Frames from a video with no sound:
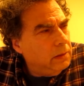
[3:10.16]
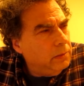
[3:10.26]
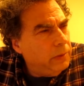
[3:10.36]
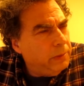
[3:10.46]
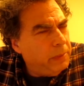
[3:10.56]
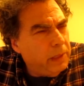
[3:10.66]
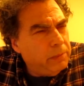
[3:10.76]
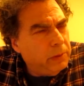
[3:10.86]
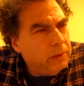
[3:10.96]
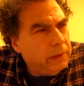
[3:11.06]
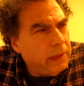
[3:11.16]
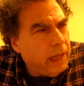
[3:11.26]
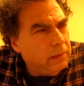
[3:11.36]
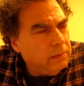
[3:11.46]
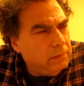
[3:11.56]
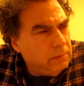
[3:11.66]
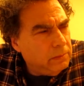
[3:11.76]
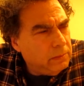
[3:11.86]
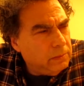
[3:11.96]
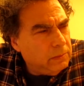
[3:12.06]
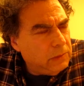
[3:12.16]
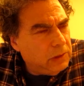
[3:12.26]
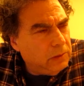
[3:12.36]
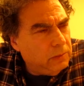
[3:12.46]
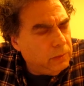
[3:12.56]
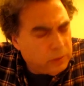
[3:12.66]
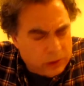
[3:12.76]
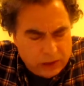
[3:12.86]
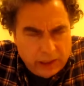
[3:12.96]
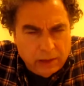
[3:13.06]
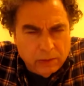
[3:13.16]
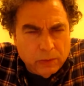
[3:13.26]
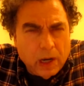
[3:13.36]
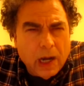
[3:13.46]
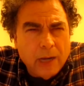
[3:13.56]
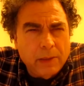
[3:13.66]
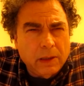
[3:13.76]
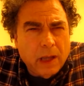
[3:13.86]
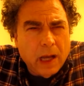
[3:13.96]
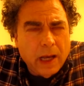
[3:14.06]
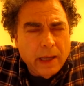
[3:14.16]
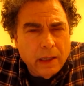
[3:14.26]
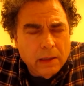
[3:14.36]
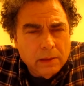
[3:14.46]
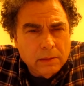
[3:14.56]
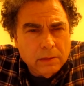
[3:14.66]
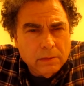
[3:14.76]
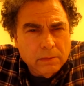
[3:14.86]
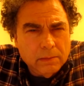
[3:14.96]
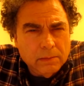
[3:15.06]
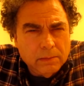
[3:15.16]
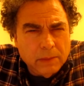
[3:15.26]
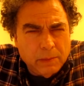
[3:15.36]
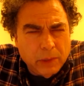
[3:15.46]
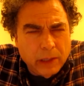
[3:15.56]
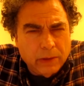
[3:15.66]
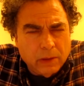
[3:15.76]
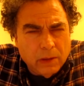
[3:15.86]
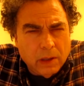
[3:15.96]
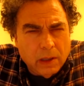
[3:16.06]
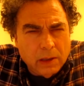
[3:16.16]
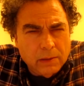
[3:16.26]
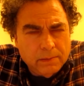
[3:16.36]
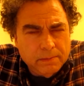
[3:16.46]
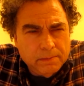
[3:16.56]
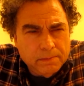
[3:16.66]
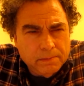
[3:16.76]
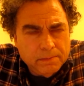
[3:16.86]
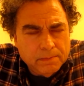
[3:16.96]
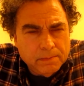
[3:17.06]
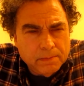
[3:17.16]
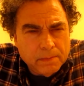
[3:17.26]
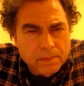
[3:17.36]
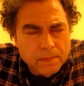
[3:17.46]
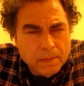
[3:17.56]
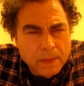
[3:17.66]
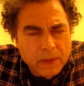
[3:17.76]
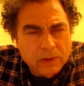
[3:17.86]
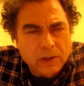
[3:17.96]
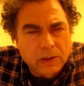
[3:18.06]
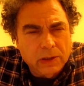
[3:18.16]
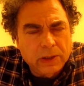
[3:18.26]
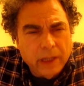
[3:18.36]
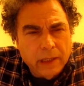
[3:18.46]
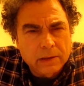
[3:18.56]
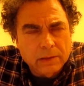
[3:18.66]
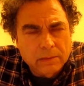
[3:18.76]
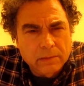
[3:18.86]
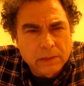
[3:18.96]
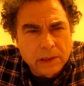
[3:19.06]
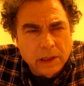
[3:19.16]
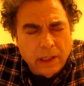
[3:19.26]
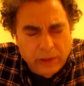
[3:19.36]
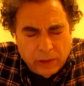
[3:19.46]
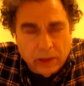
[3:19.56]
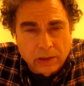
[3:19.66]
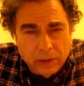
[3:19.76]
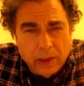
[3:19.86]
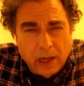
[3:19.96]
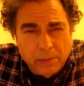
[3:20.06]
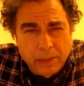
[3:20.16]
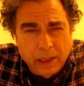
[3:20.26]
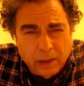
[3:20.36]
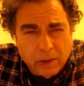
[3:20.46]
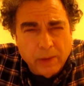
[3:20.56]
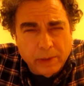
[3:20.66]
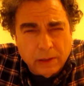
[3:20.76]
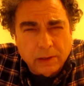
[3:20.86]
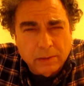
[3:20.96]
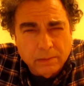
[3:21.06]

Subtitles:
with people that will cheat and rob and lie and break the law, there's a good chance that you're going to turn out being a criminal,